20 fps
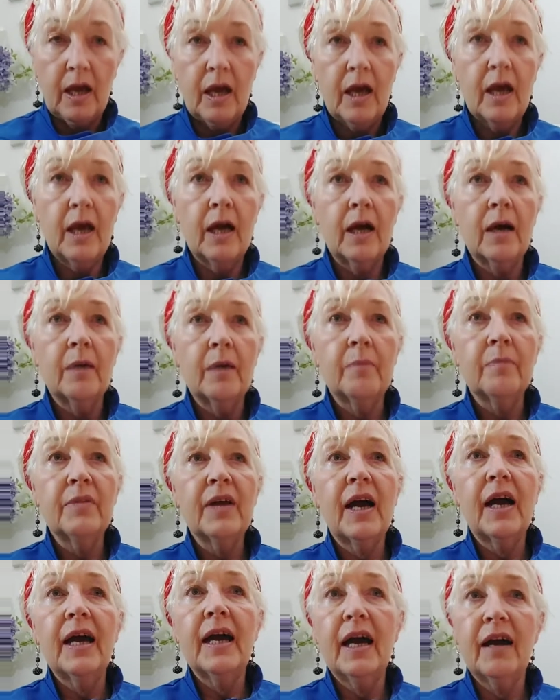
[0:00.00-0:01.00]
that
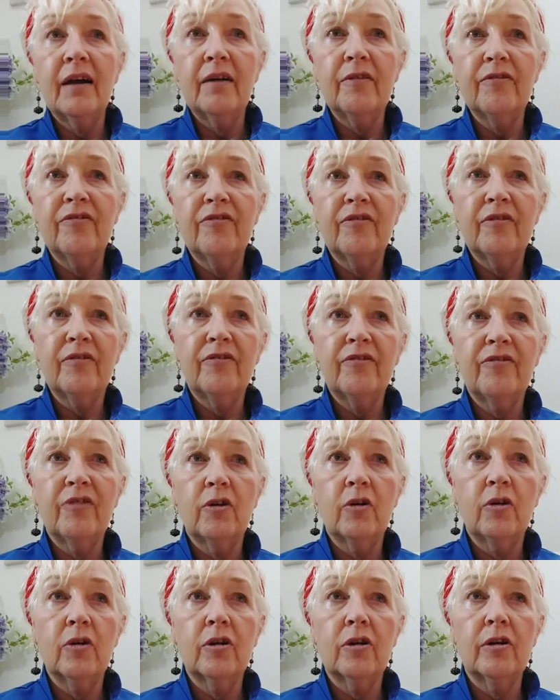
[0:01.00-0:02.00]
I have
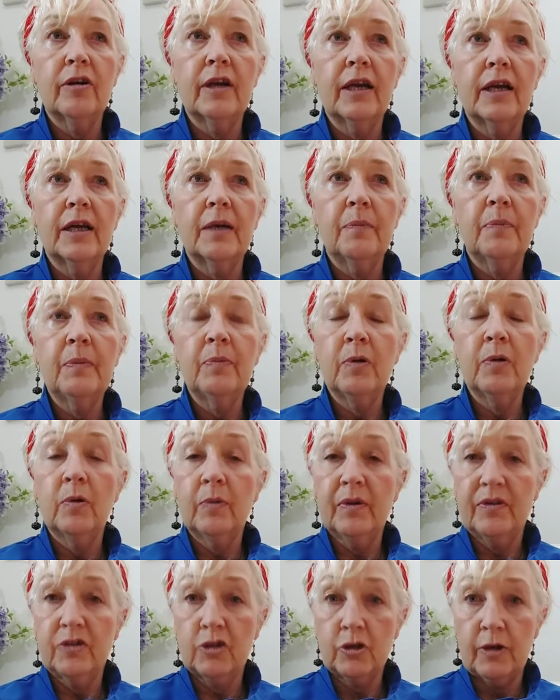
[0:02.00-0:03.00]
for people
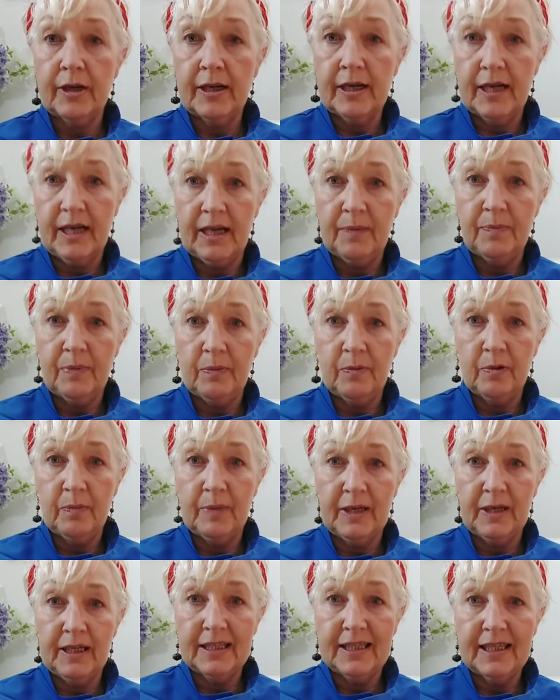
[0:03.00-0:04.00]
with joint
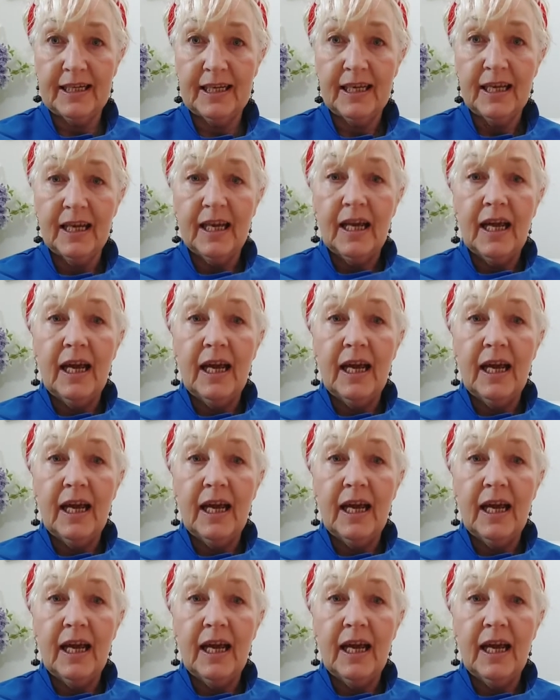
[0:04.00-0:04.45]
hypermobility